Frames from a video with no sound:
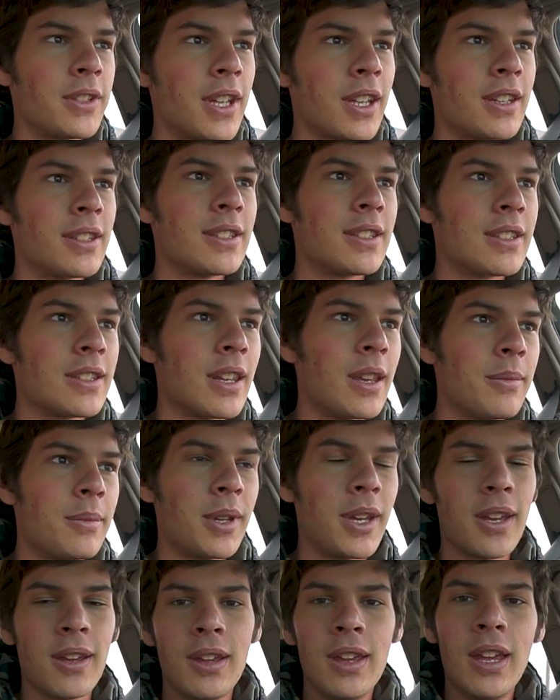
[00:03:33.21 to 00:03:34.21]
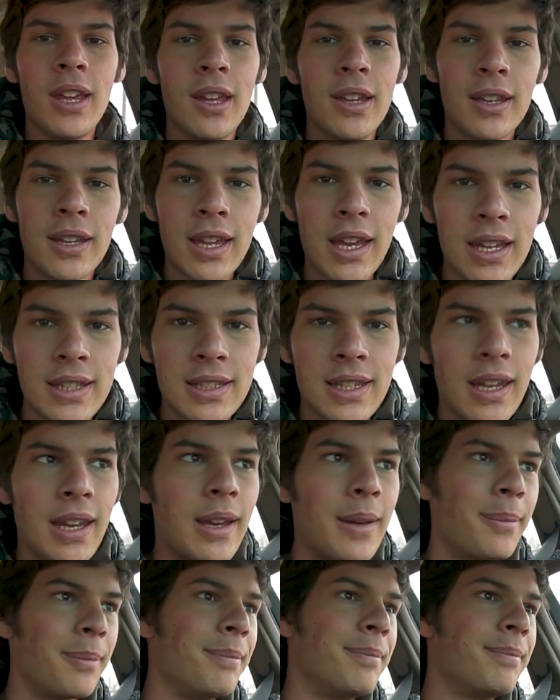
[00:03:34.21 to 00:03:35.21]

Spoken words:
seconds is up now. Gas cap,